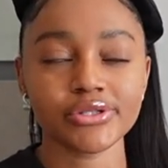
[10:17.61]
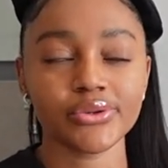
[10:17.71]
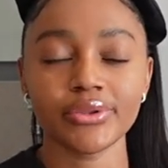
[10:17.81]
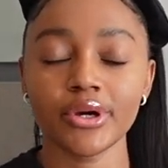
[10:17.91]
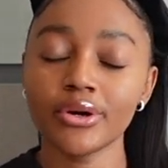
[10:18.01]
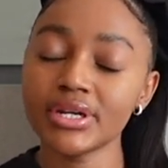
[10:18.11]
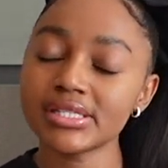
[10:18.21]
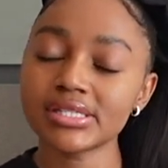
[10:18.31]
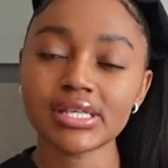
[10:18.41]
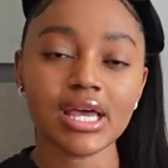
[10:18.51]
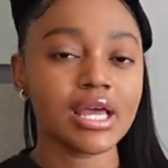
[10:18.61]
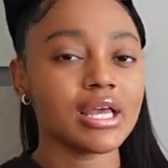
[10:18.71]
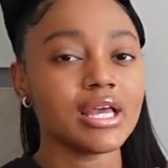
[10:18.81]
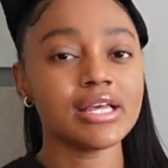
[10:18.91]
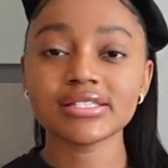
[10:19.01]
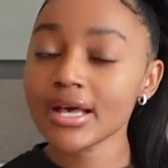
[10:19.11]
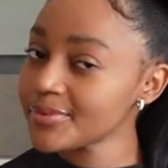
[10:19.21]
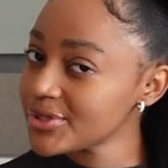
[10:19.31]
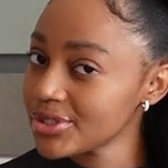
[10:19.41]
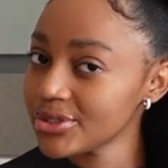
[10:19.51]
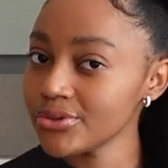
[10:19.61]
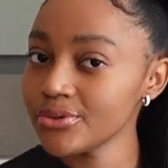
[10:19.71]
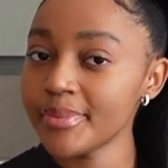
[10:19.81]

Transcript: So the onus is up to you,